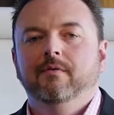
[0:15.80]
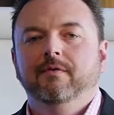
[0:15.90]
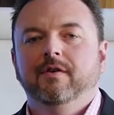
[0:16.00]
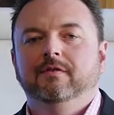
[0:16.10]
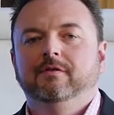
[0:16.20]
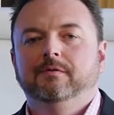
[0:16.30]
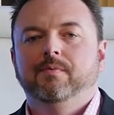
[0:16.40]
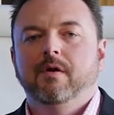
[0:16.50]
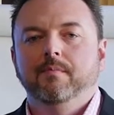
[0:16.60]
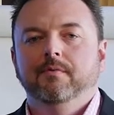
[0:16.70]
of Investors
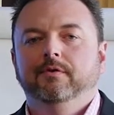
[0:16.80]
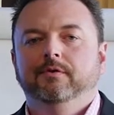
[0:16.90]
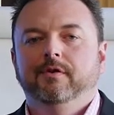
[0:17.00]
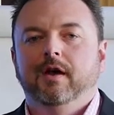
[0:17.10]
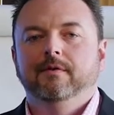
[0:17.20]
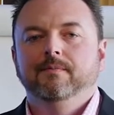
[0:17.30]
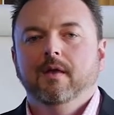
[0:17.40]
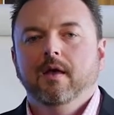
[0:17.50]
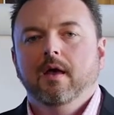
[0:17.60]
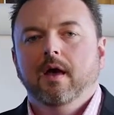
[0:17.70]
Prime Real Estate.
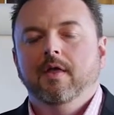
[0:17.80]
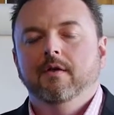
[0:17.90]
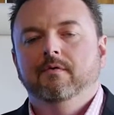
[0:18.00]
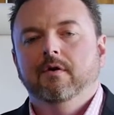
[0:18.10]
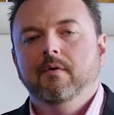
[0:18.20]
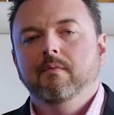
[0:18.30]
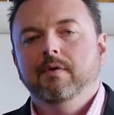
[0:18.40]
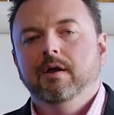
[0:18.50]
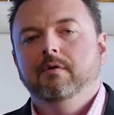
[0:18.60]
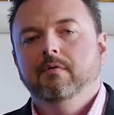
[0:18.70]
And I've got a
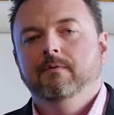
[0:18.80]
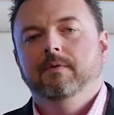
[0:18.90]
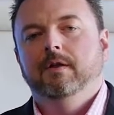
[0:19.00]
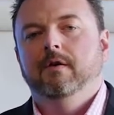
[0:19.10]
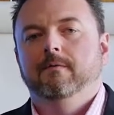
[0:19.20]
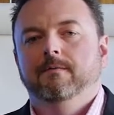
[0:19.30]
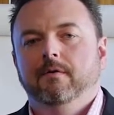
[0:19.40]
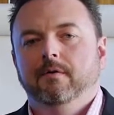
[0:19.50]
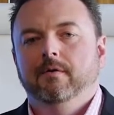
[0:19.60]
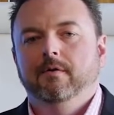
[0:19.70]
really cool video
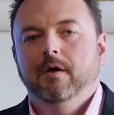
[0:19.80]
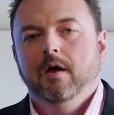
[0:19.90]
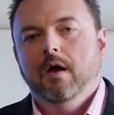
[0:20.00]
for you